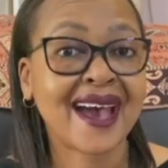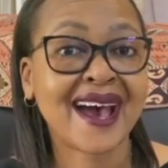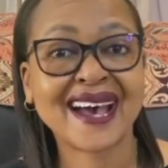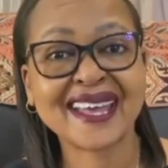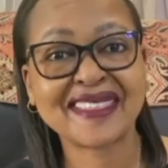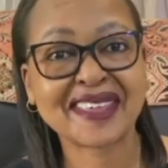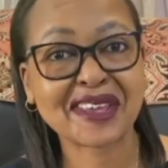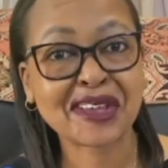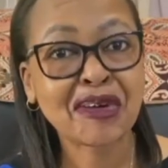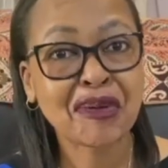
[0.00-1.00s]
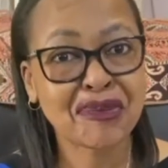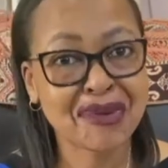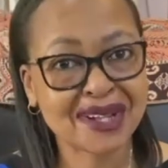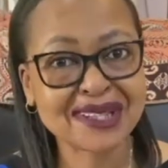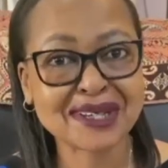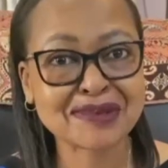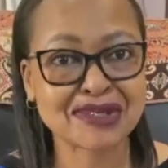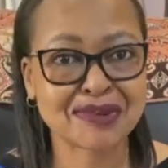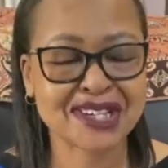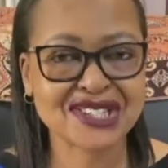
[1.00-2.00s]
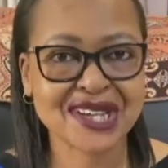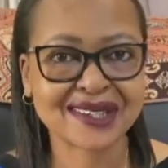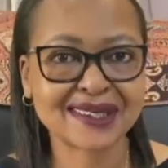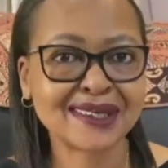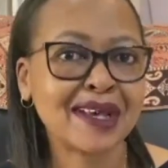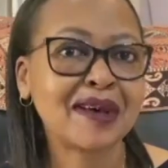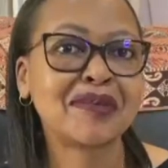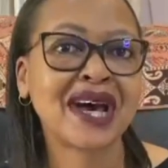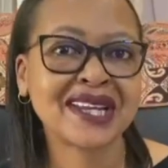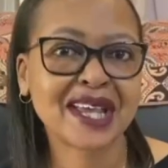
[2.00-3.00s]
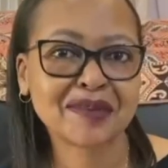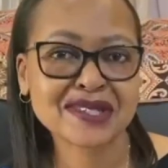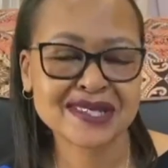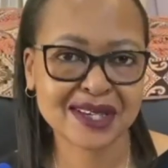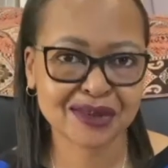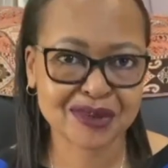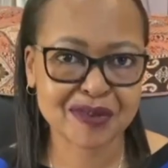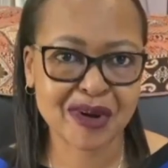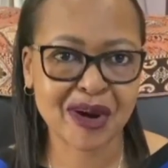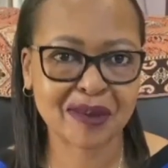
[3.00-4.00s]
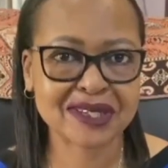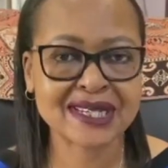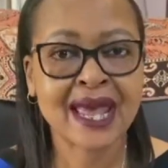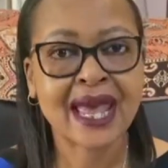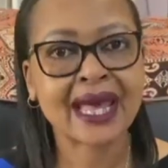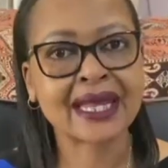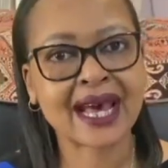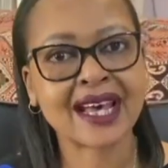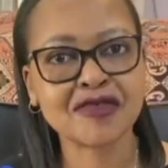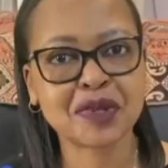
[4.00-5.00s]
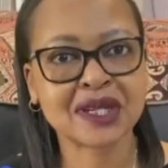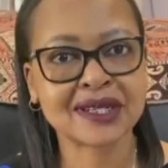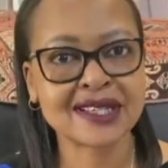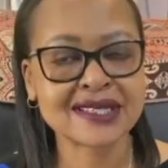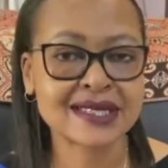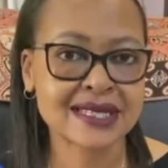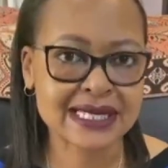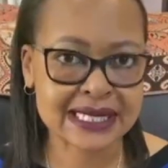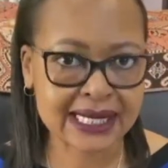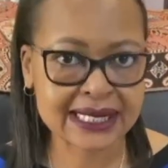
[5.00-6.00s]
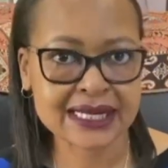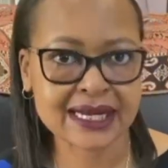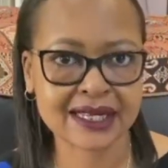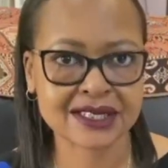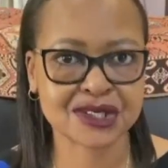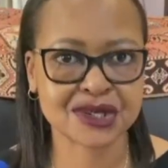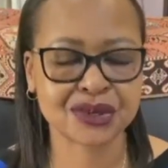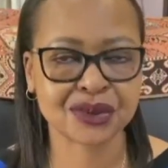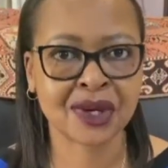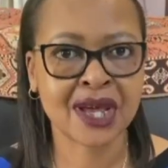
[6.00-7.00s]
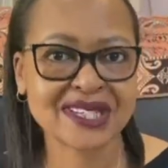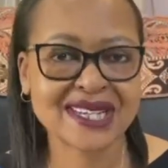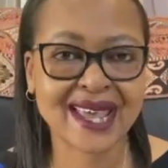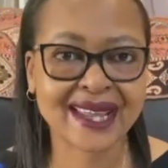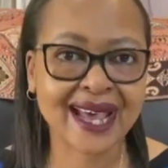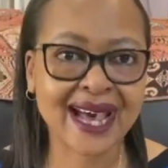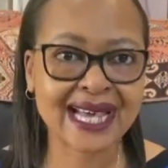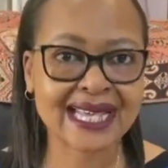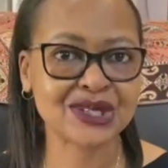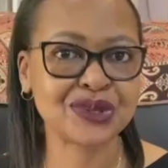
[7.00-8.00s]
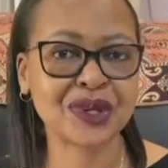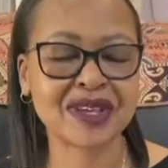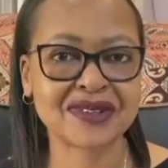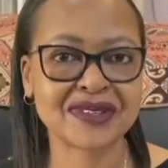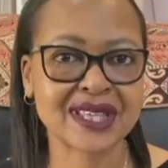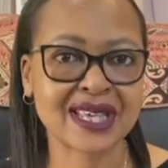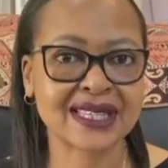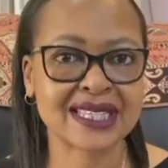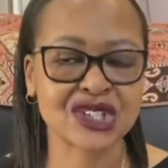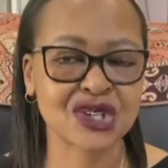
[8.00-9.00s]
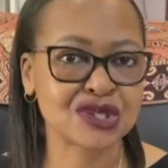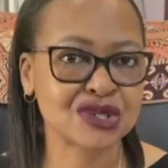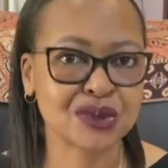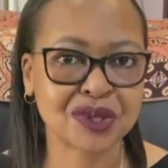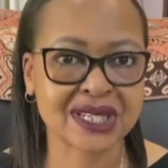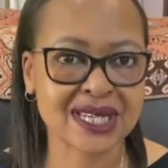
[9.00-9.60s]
Hi there, welcome to my channel. My name is Ingrid Muhammad and I've been a nurse since 1992, and I do everything that's got to do with